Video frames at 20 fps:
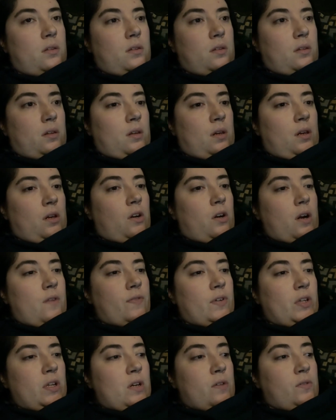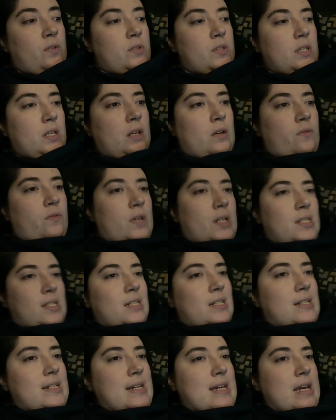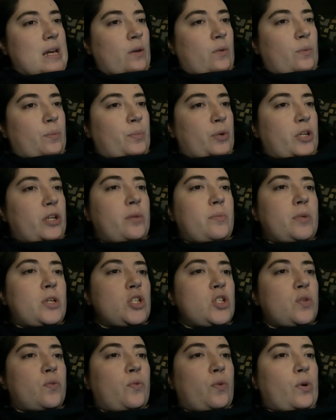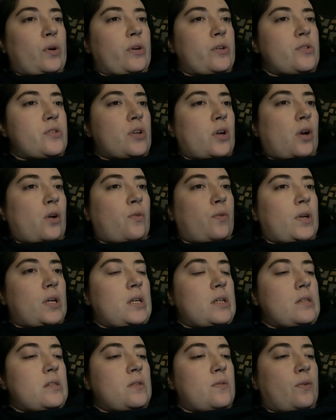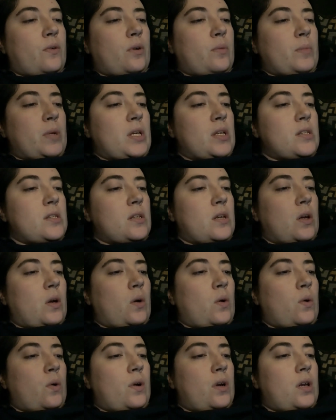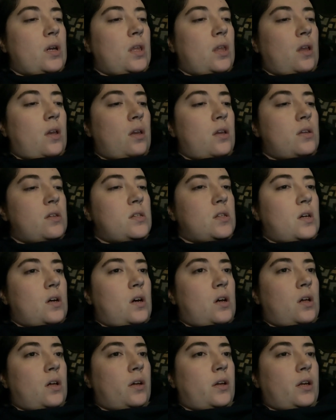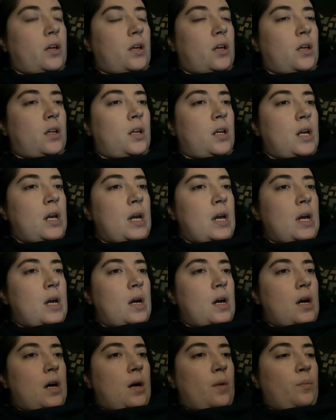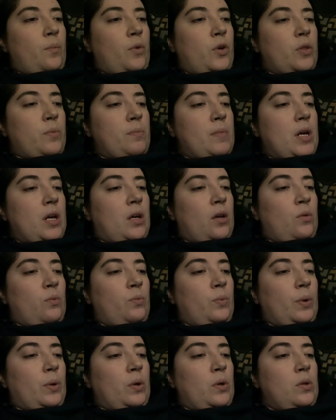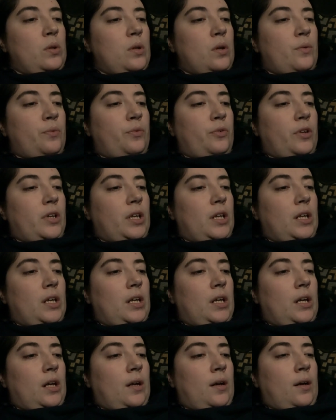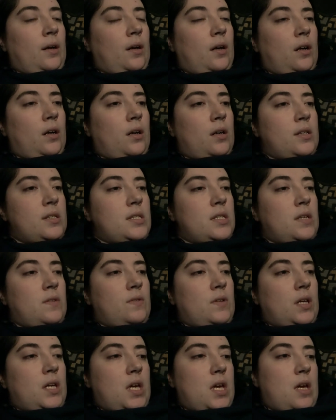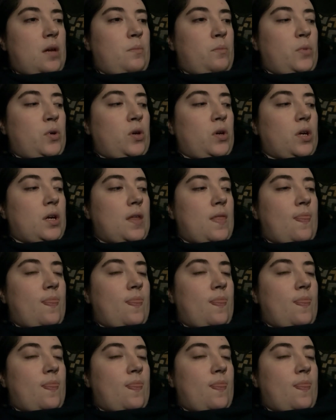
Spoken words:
The graphic novels that I read today were pretty much 4-star reads for me, so it's all good. With my role of reading a Stephen King book,